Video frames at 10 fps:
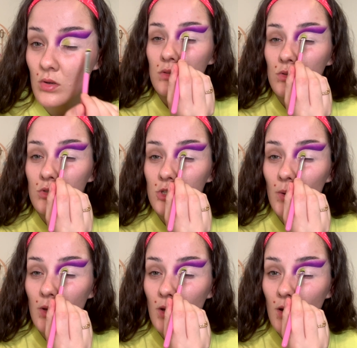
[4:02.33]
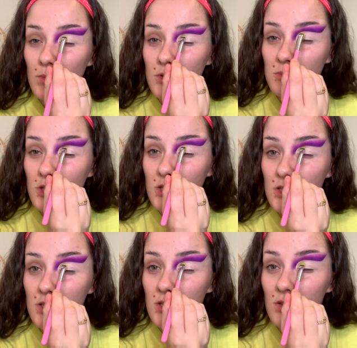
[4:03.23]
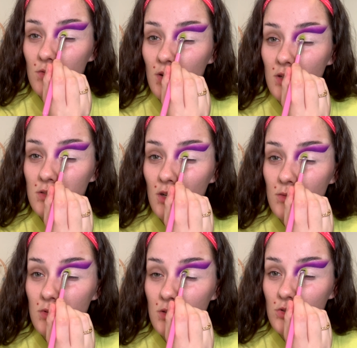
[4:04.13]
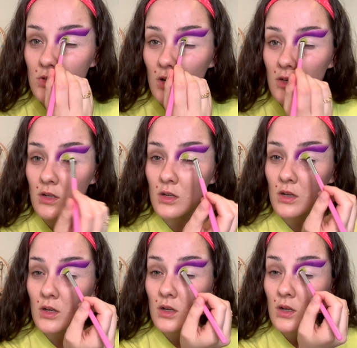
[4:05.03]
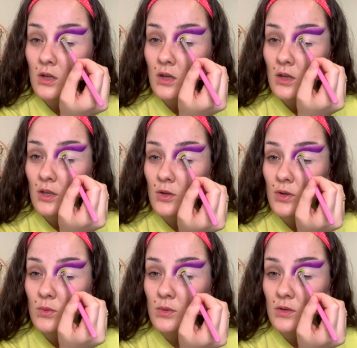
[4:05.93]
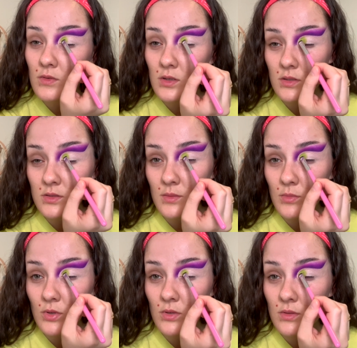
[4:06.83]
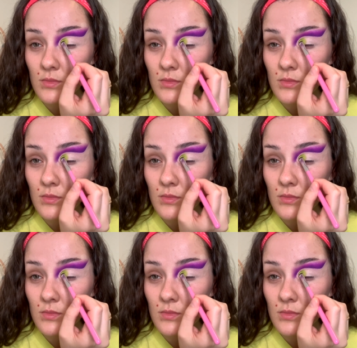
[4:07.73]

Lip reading: Not showing up as much as it did the first time, so let's try and go in with some more.